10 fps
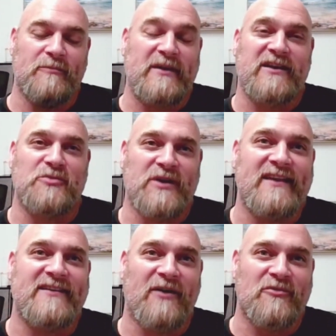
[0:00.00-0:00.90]
Because when
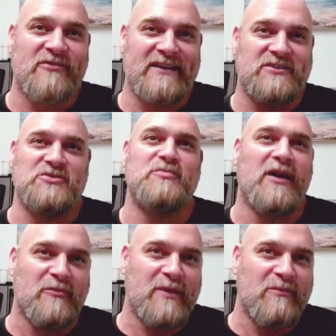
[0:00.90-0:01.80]
I taught reflections, you
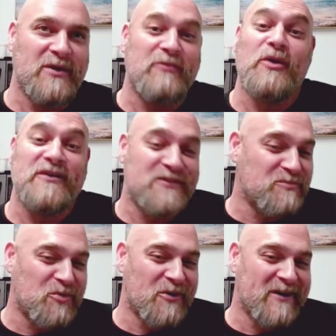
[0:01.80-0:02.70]
probably remember, it was the
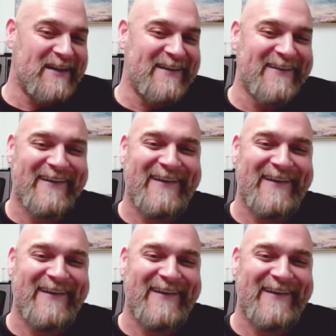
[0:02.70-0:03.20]
boring,